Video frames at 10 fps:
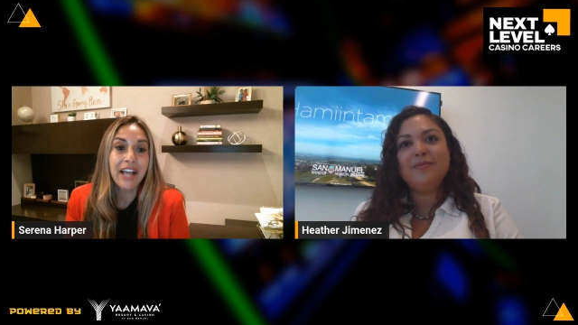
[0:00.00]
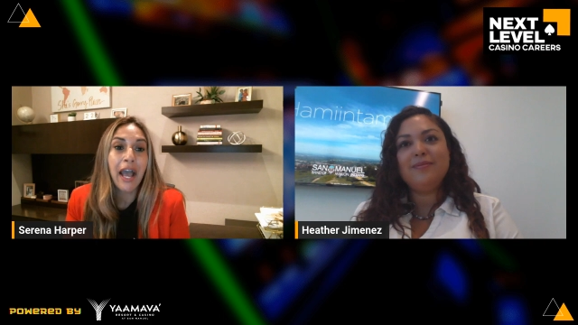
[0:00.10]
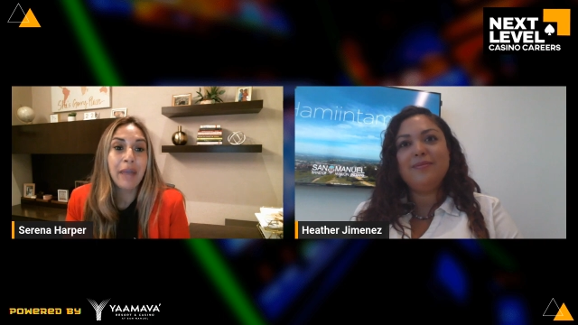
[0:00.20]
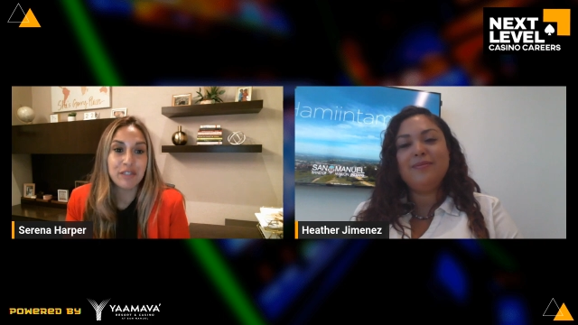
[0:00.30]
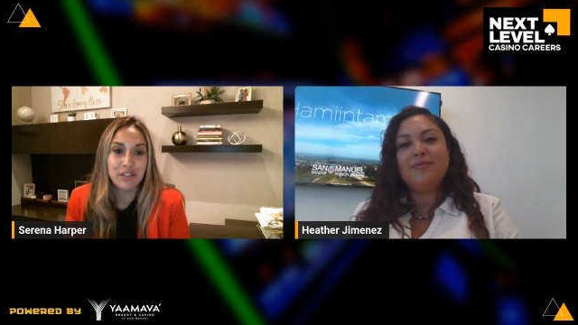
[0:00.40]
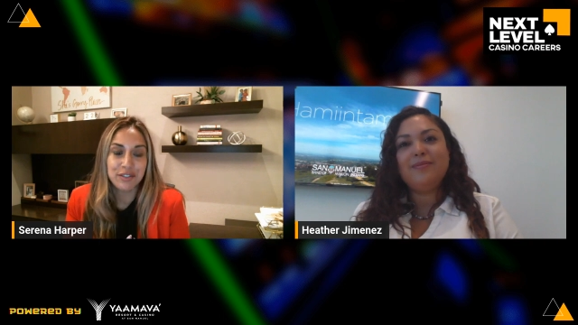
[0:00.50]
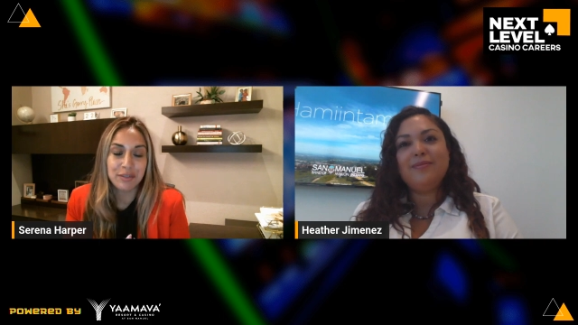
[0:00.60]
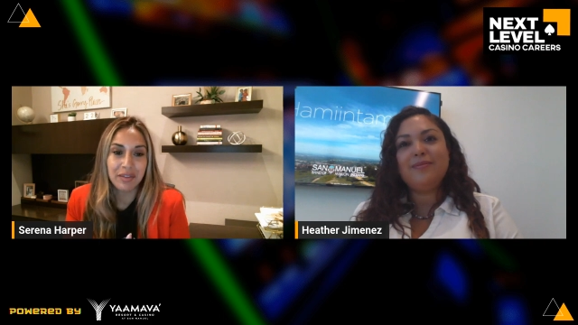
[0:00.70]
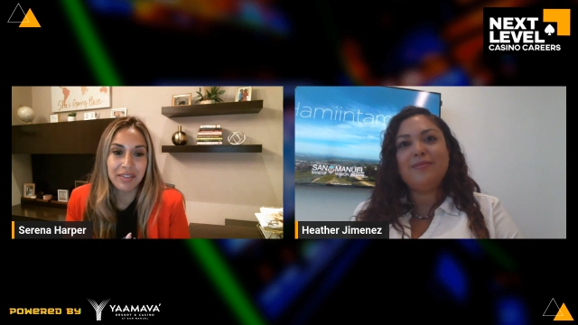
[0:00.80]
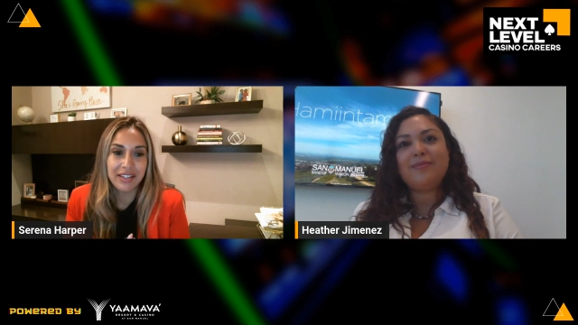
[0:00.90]
Speaker 1: time to do
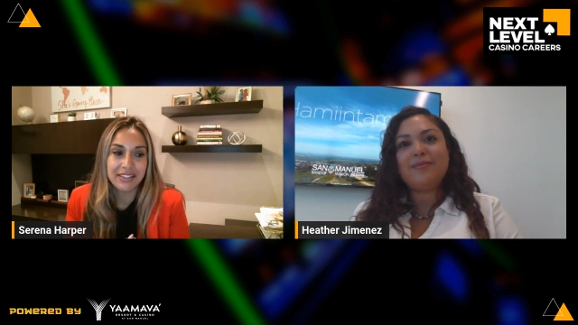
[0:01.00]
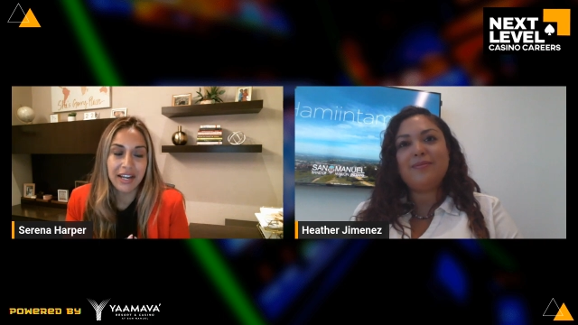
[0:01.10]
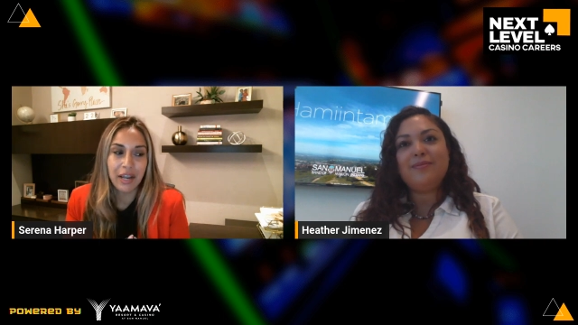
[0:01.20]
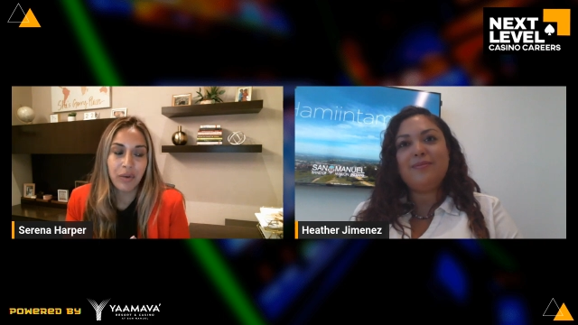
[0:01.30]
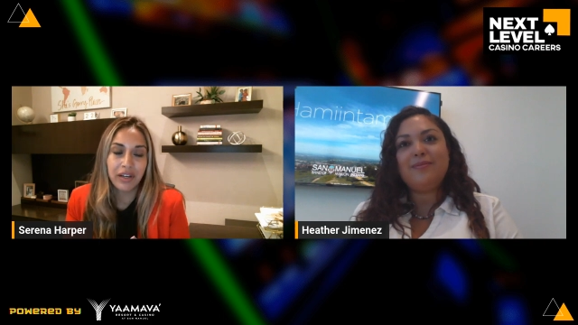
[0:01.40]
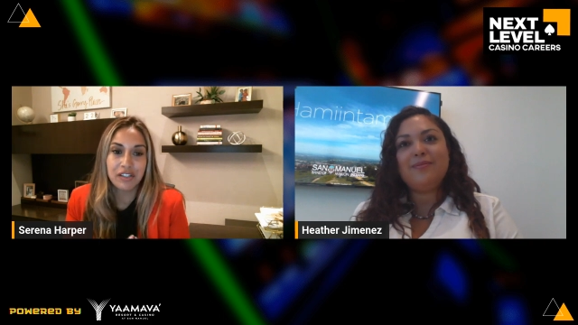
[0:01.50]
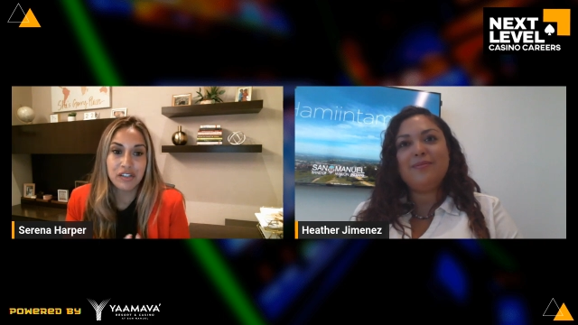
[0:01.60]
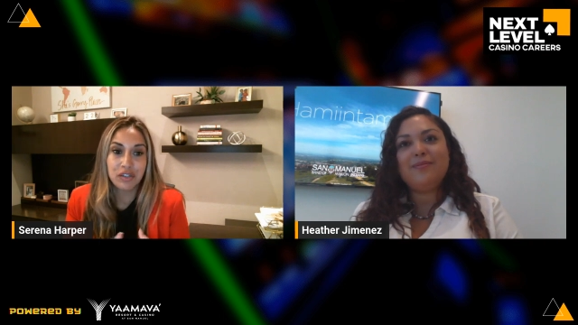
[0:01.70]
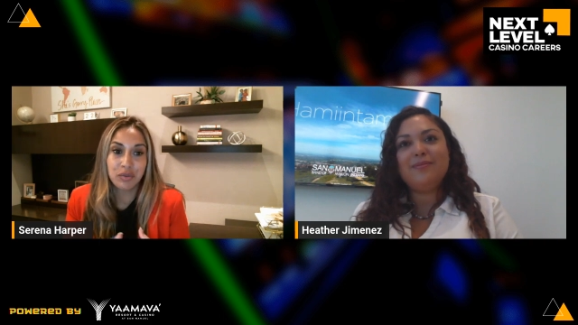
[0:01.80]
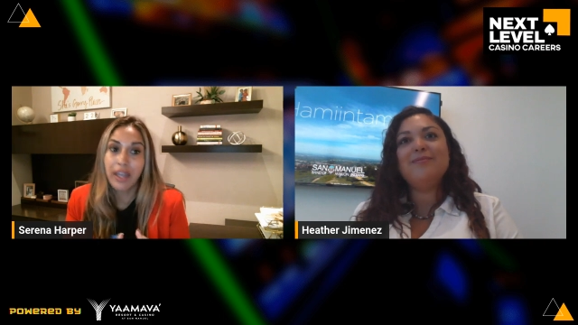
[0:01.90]
some of the things that I wanted
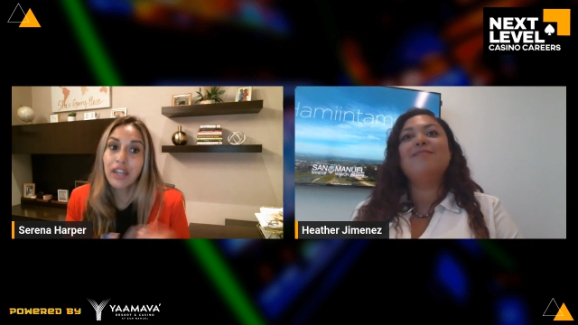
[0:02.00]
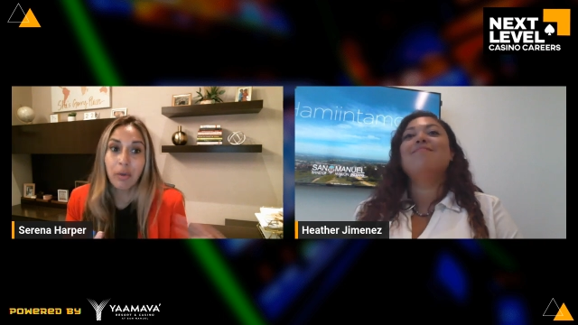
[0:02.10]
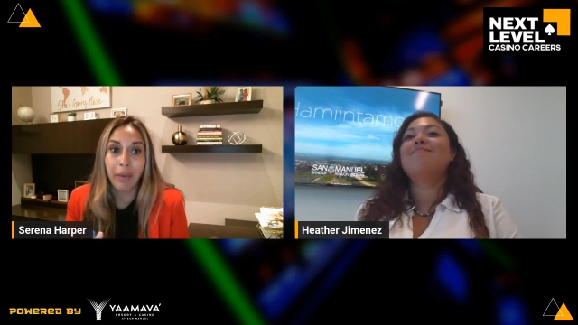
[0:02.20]
to do, like go